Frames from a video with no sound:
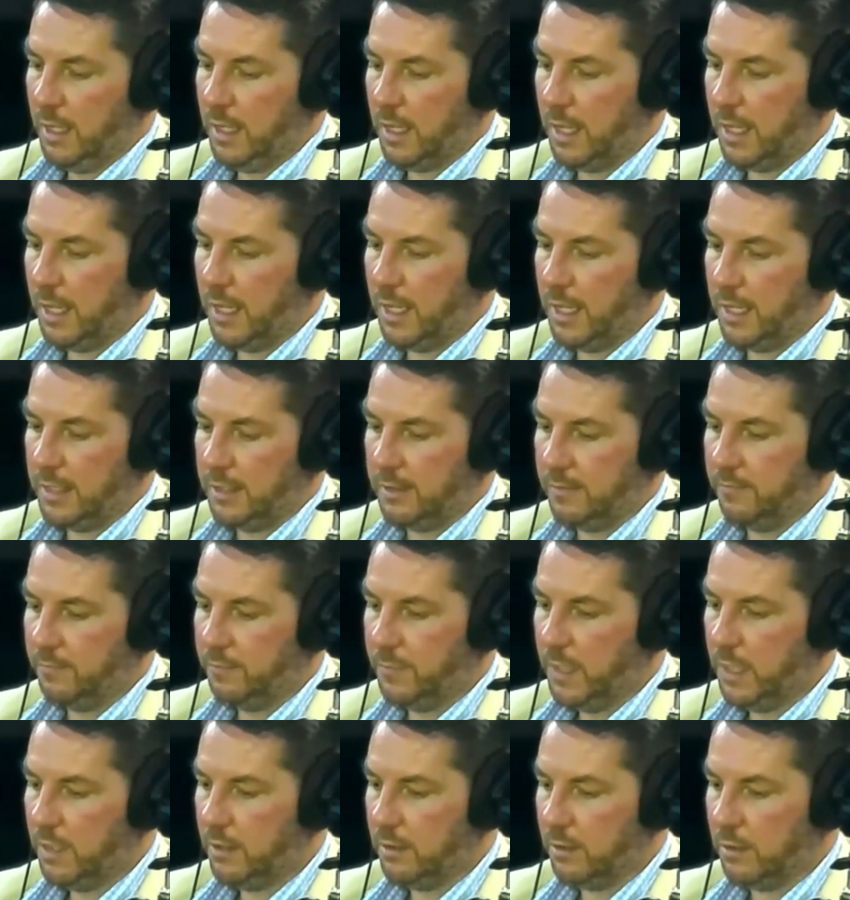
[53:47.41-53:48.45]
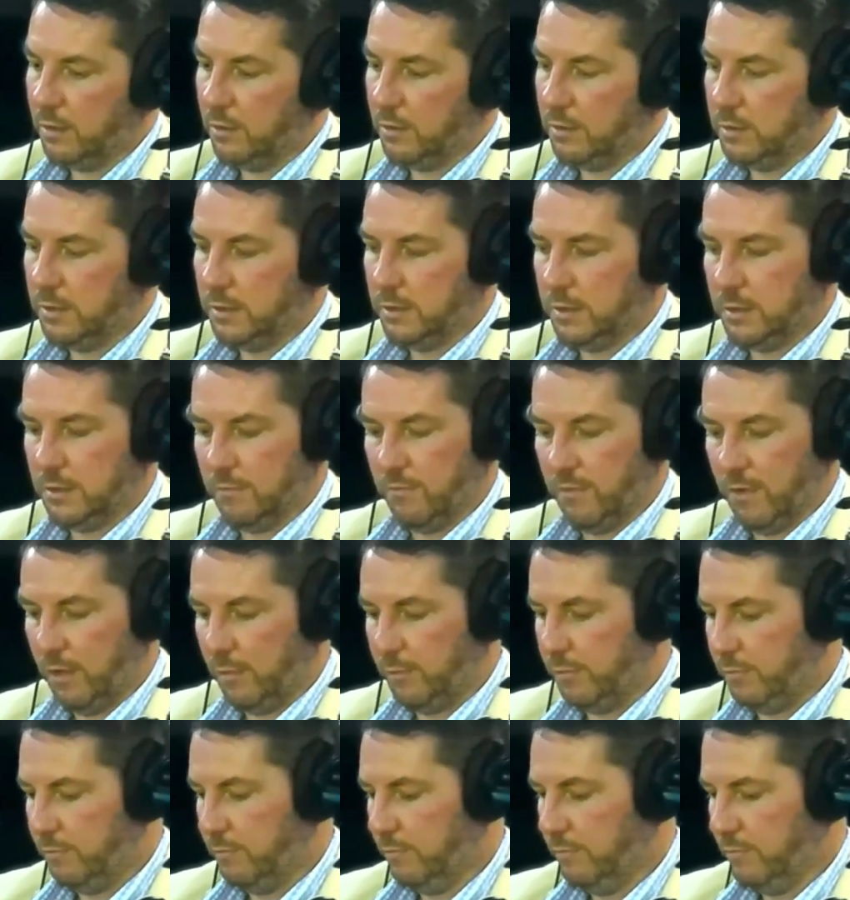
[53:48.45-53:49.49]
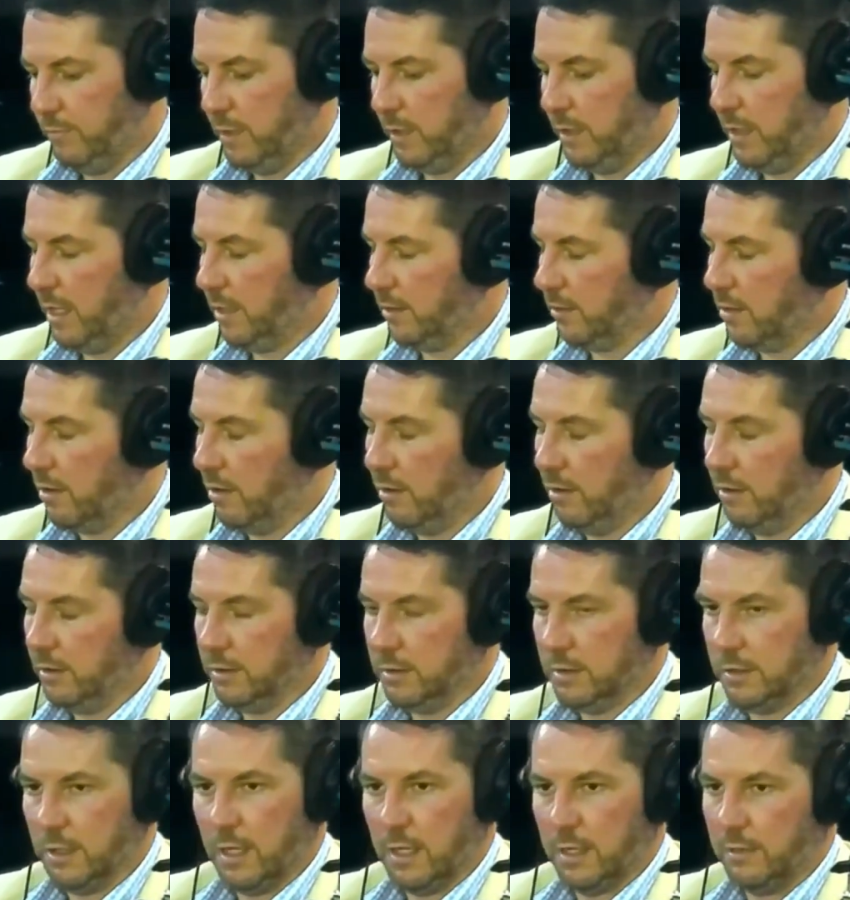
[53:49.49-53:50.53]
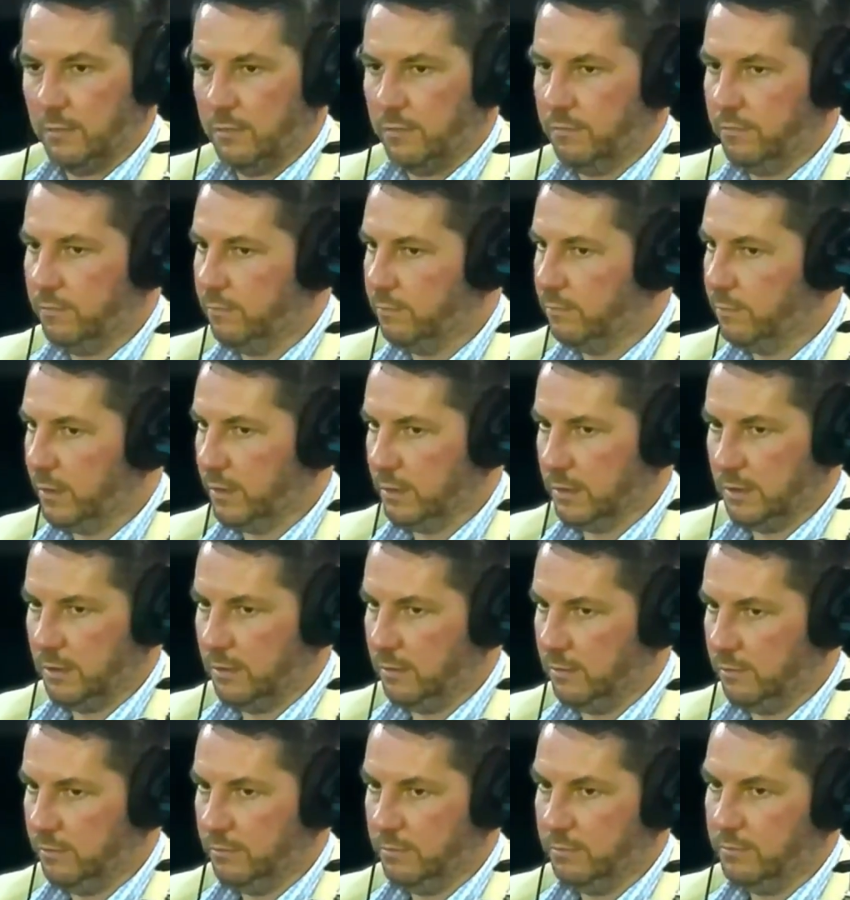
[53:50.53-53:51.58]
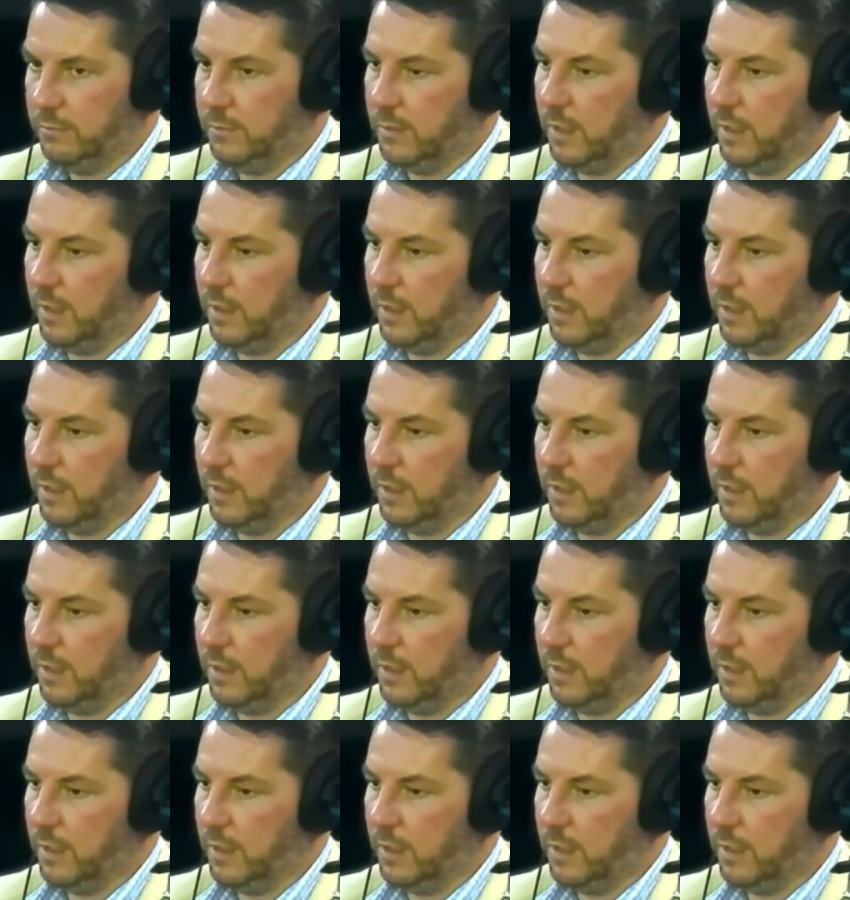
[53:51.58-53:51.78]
and, you develop a lot of calls, a lot of personal,